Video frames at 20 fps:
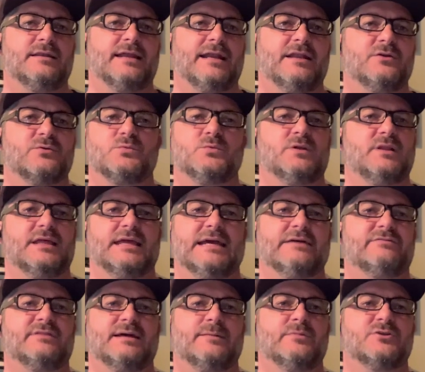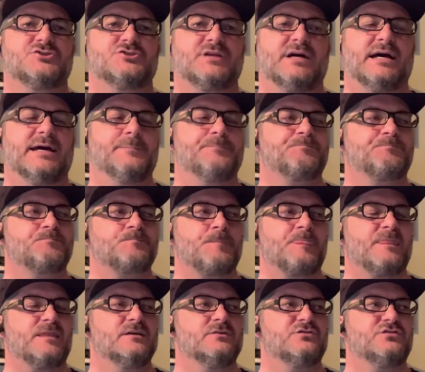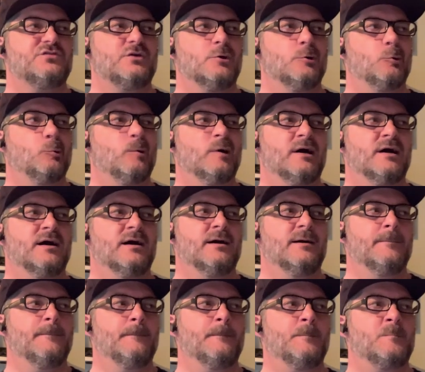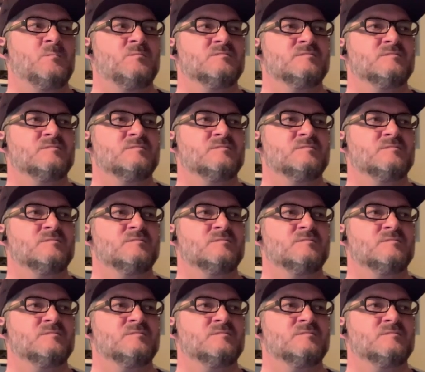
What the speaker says: I didn't really have that much time, so